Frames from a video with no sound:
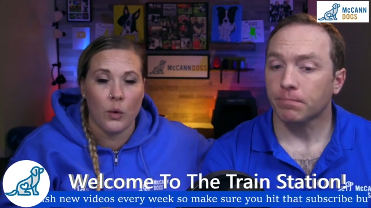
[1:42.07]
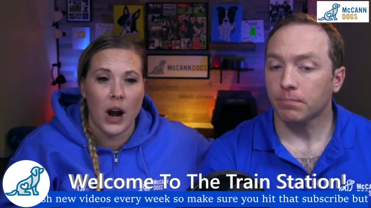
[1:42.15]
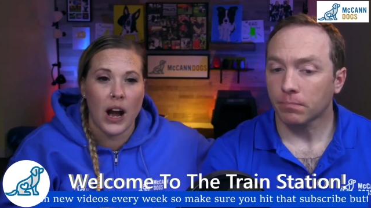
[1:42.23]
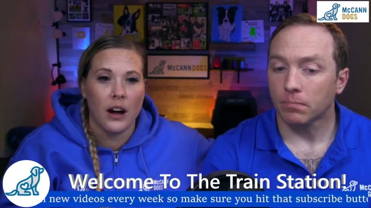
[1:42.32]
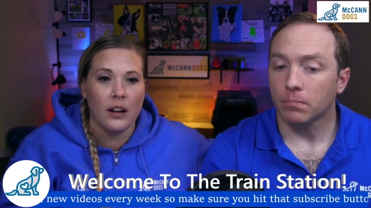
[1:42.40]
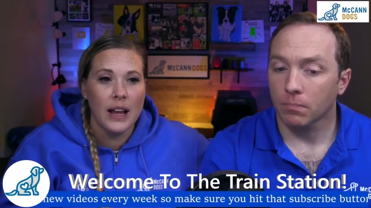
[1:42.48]

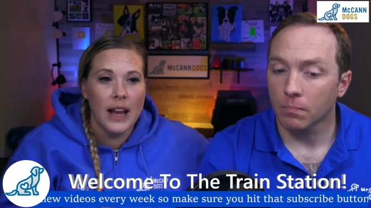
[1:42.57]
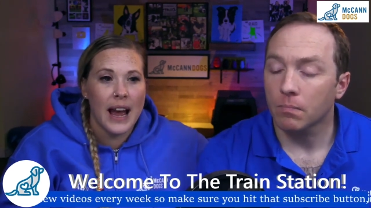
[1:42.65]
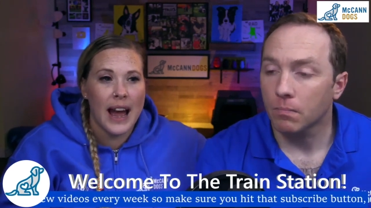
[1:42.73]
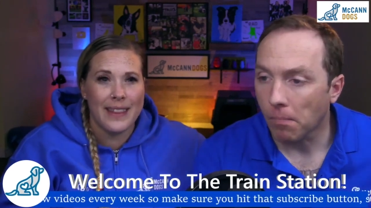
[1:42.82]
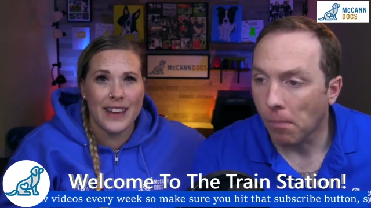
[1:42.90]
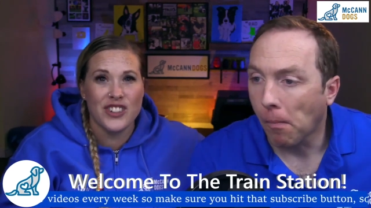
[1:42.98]
Speaker 1: while,
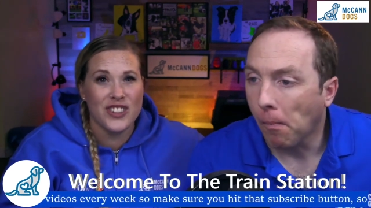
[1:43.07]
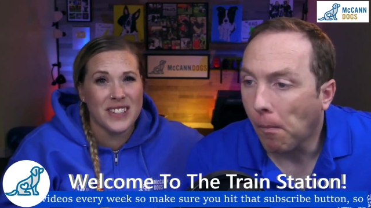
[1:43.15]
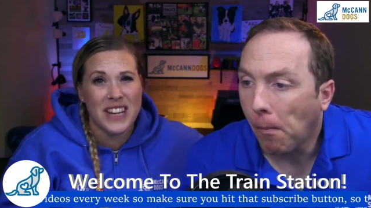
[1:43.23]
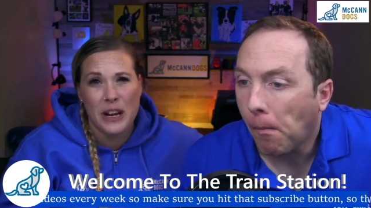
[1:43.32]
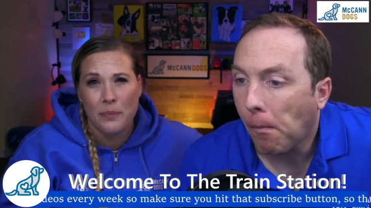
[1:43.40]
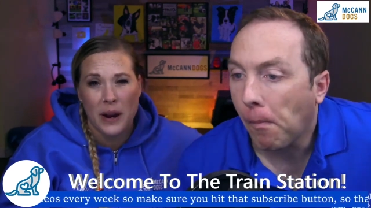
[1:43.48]
and then
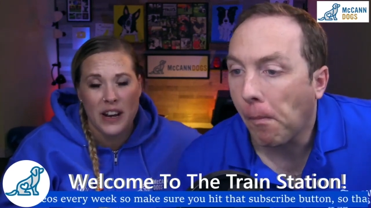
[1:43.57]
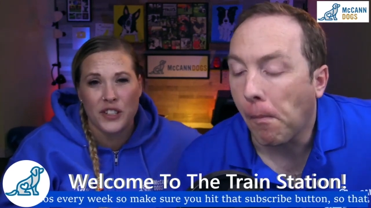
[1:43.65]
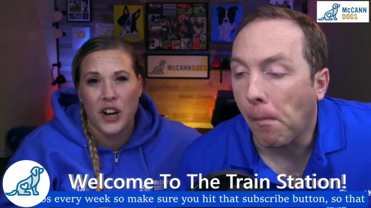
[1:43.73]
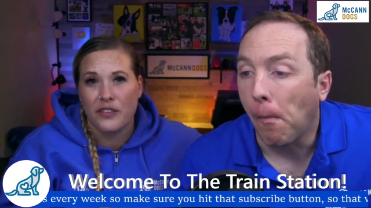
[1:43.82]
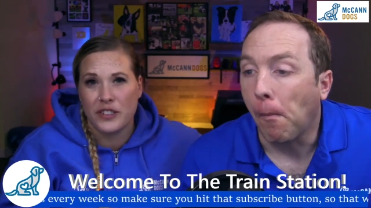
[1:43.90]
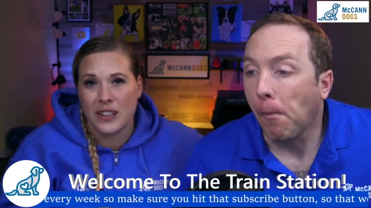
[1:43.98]
just take
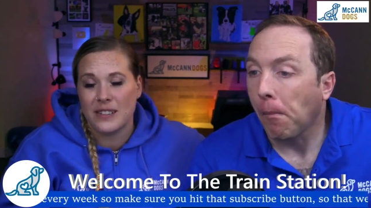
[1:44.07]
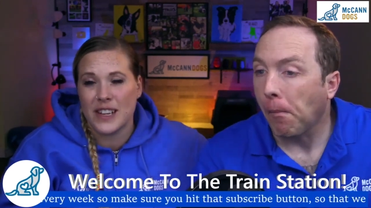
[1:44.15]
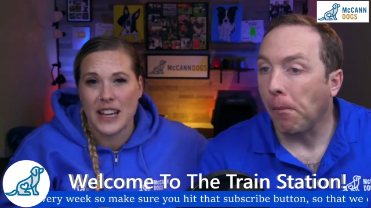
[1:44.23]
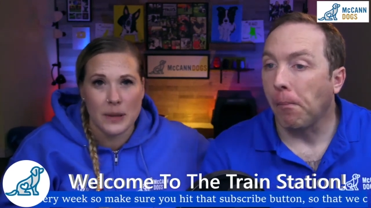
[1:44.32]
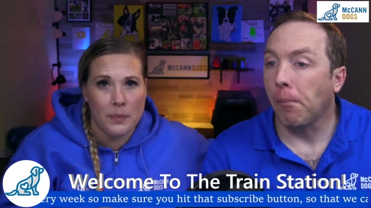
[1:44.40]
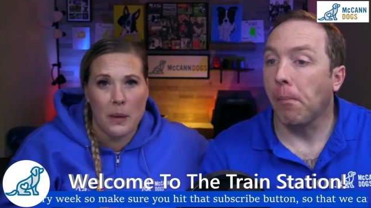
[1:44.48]
breaks often.
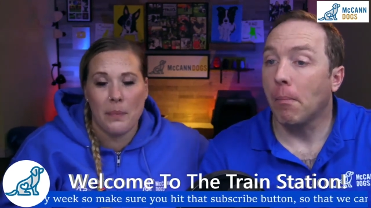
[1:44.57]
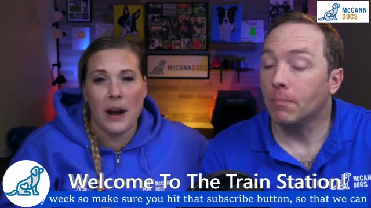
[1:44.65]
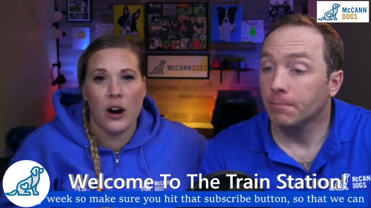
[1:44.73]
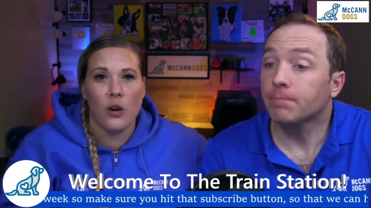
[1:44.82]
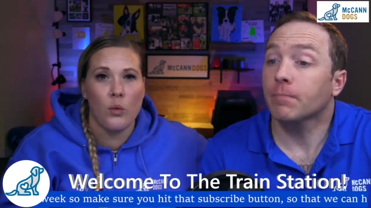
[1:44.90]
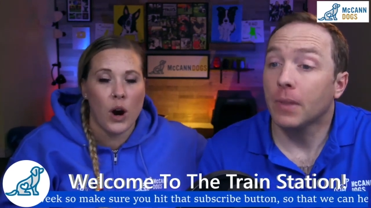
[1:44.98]
Take the pup
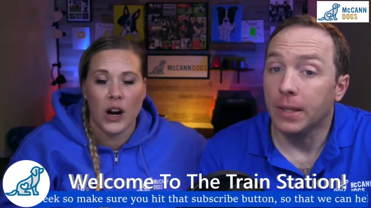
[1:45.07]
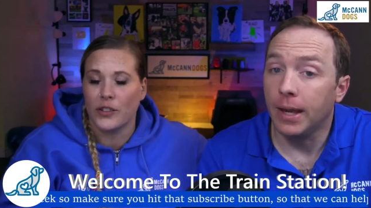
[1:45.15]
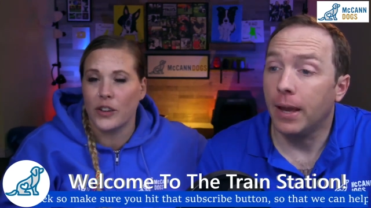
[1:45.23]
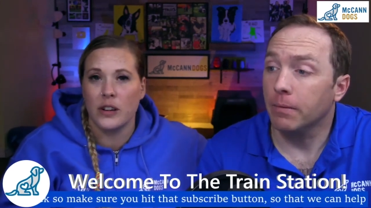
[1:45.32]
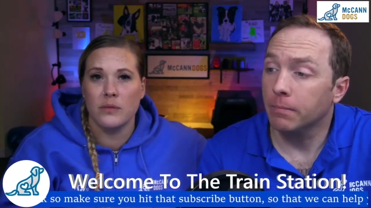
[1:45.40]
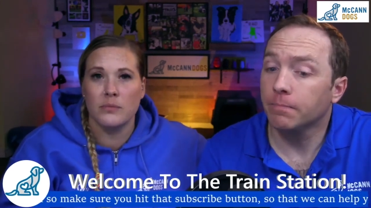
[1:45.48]
out, walk
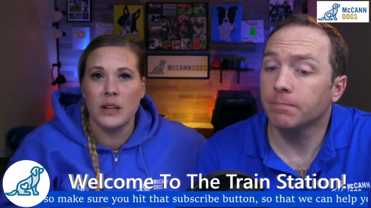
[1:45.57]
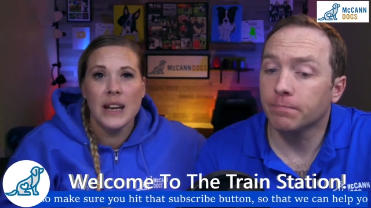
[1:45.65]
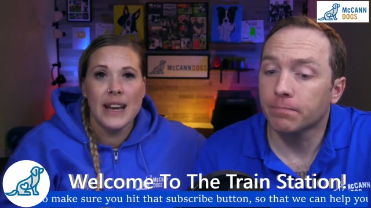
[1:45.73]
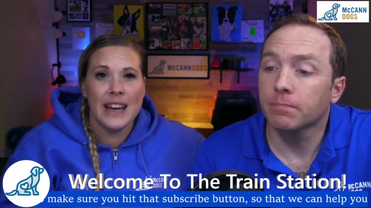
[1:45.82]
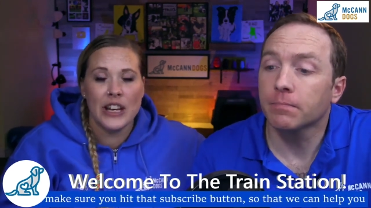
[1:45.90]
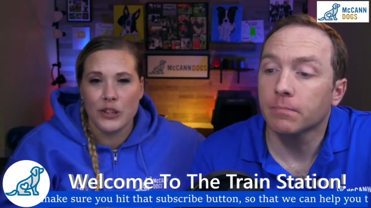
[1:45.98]
yeah. them,
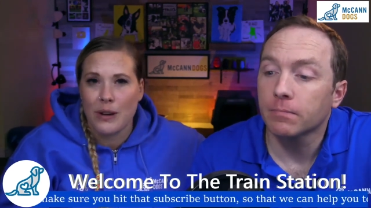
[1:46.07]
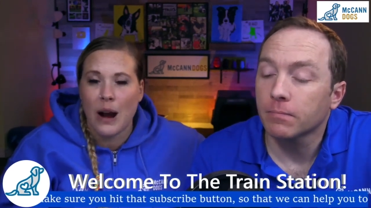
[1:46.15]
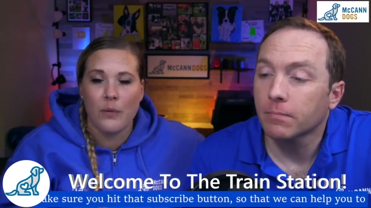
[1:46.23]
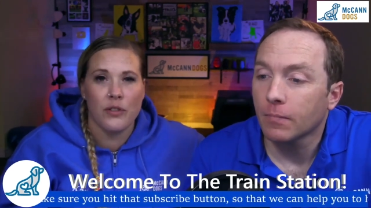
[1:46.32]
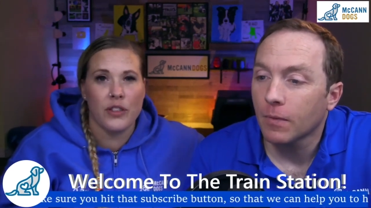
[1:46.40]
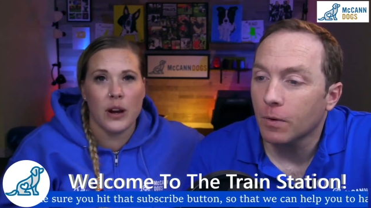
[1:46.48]

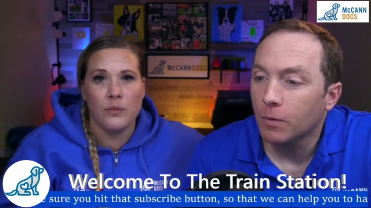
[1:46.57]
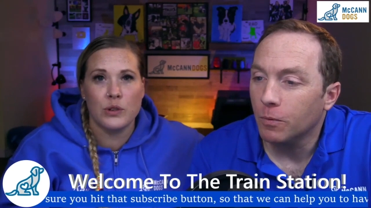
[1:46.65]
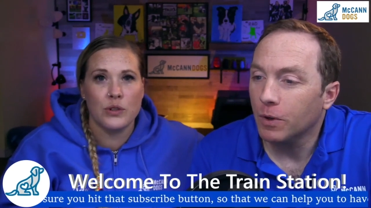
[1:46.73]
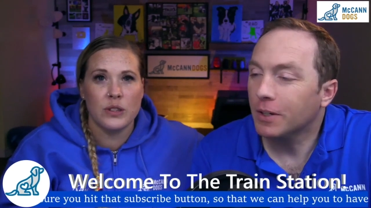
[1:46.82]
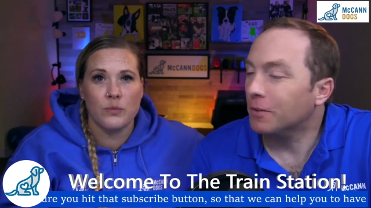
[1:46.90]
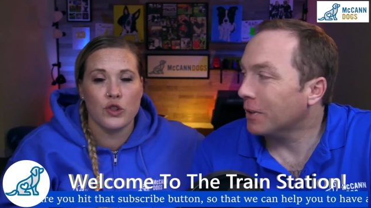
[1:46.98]
interact with them,
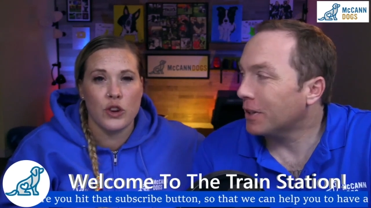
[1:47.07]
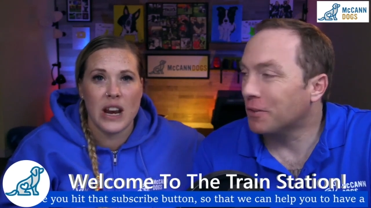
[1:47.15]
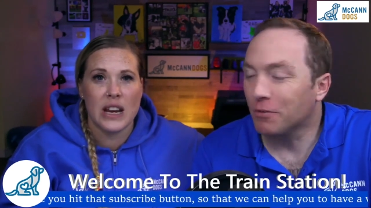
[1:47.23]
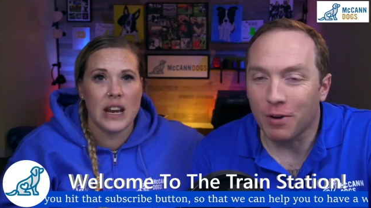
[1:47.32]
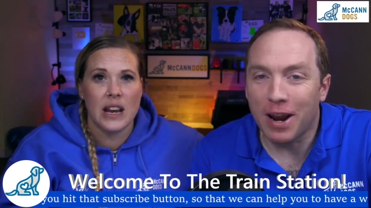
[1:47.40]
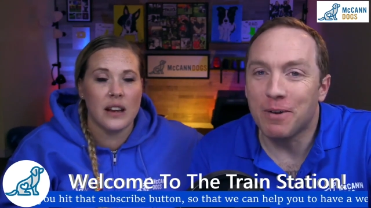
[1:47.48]
do what a, some what
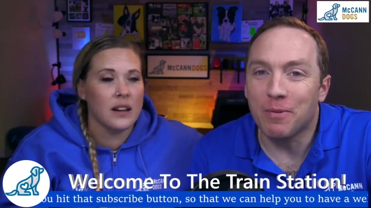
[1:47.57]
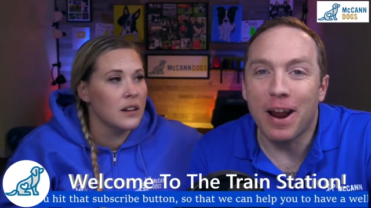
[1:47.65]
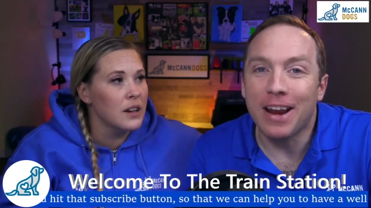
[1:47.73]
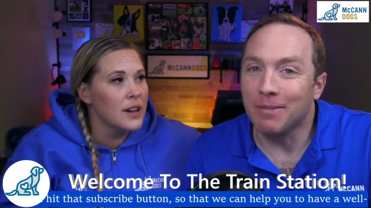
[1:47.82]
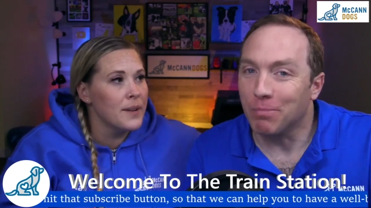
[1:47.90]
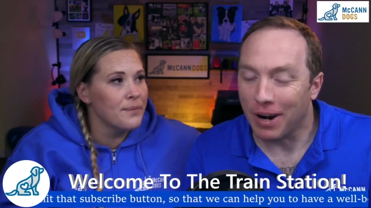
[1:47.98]
training. What a great
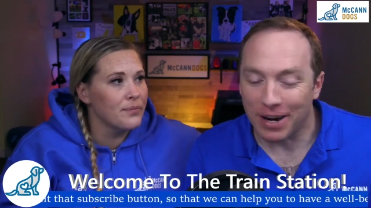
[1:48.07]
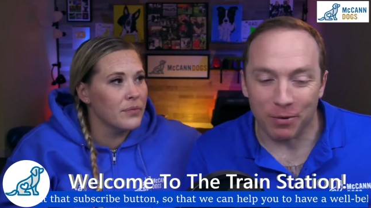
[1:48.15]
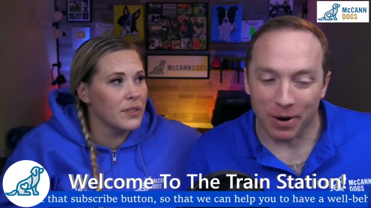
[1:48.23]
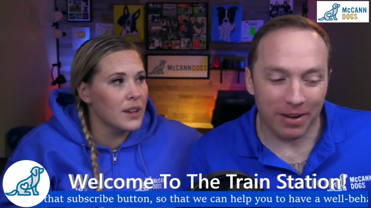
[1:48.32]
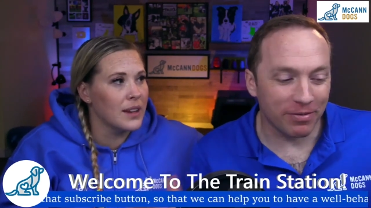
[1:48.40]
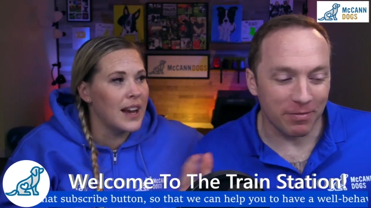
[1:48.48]
way to
Speaker 2: break
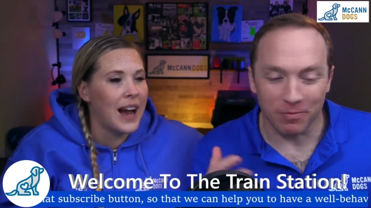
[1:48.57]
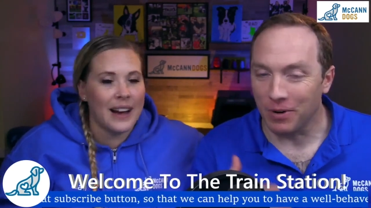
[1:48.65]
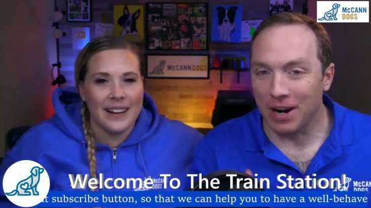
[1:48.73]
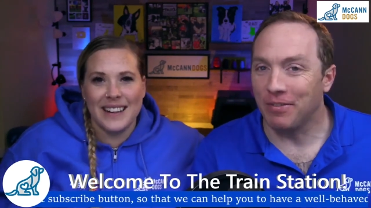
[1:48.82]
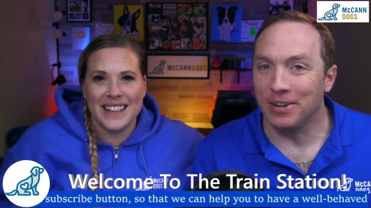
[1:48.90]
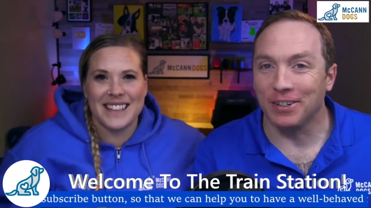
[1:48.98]
away from yeah.
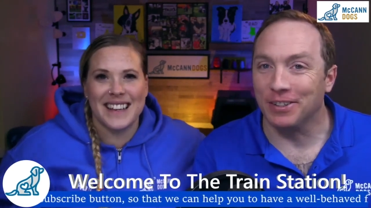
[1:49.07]
whatever you're